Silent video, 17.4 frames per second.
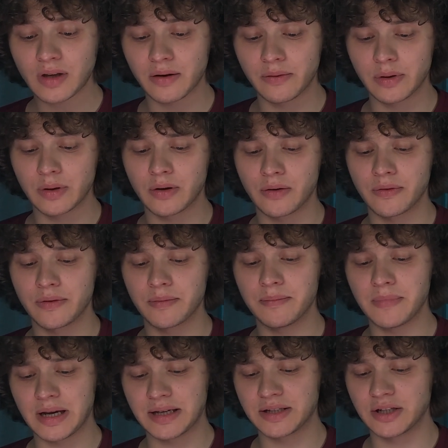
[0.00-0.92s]
with all the
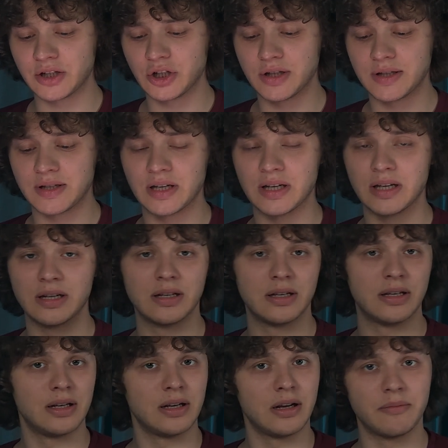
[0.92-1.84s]
messages
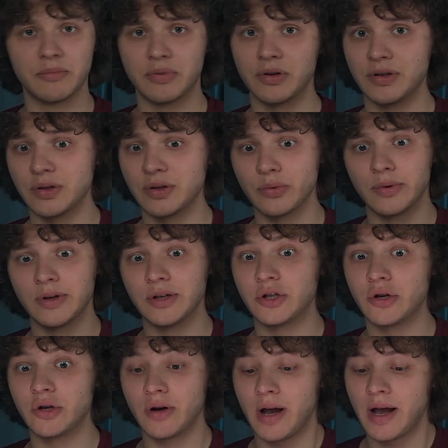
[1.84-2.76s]
and numbers
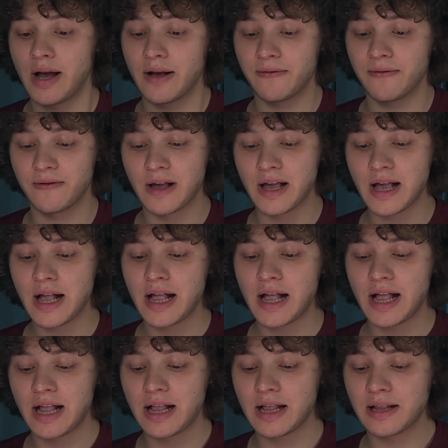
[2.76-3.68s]
which you have.
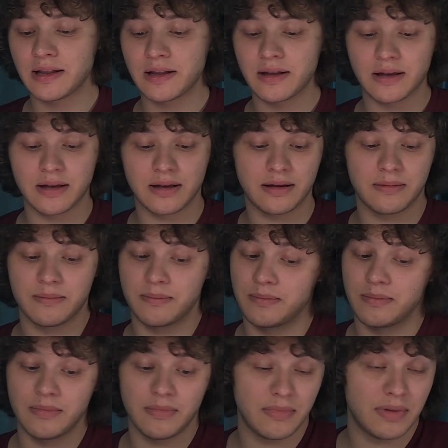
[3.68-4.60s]
And
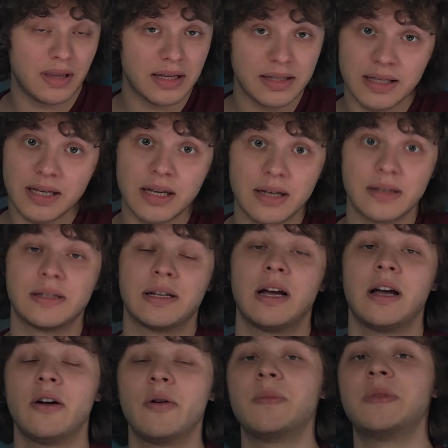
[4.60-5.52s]
that's it.
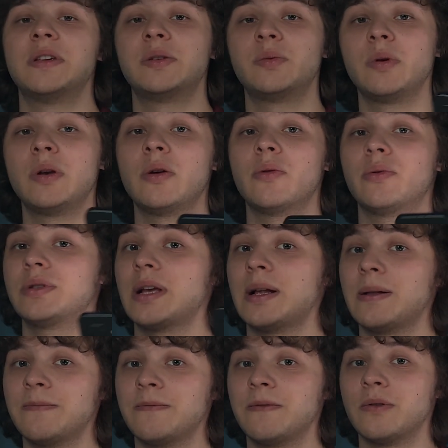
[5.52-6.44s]
I hope this video was
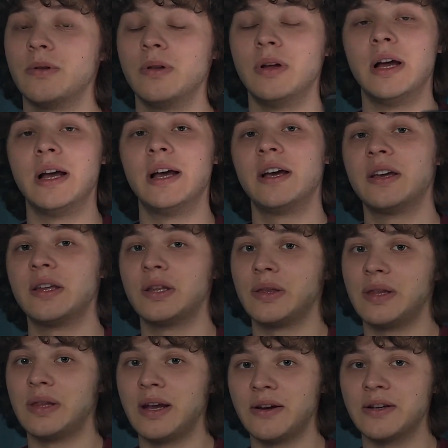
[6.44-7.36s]
helpful.
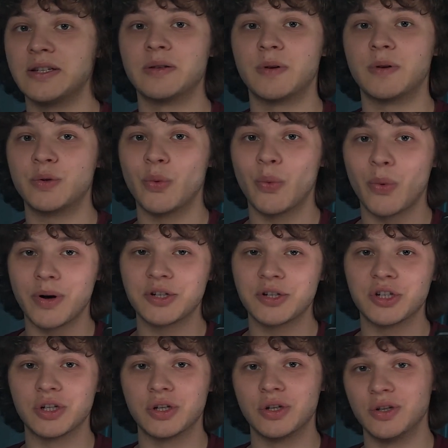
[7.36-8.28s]
Thank you so much for
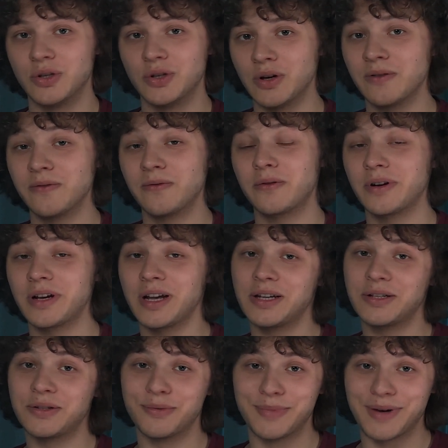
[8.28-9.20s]
watching. Don't
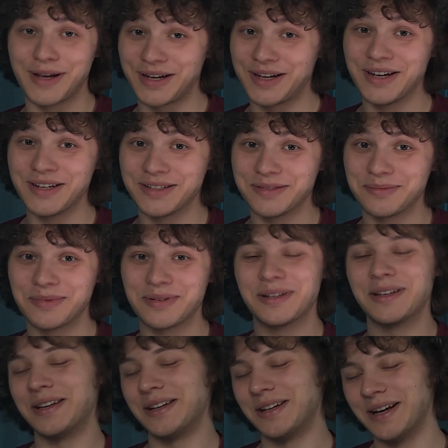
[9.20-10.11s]
forget to back up
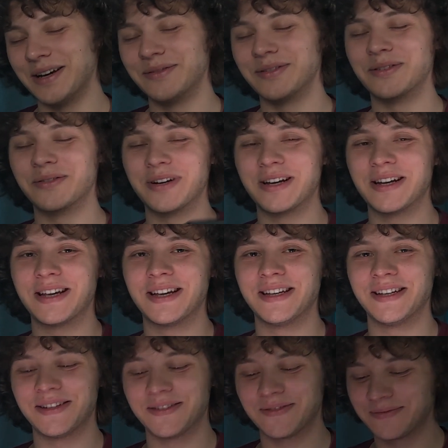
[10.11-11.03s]
and have a great
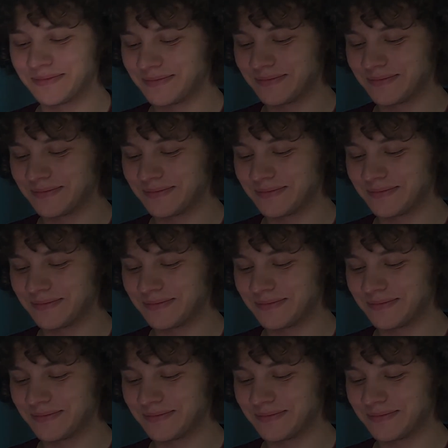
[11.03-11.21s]
day.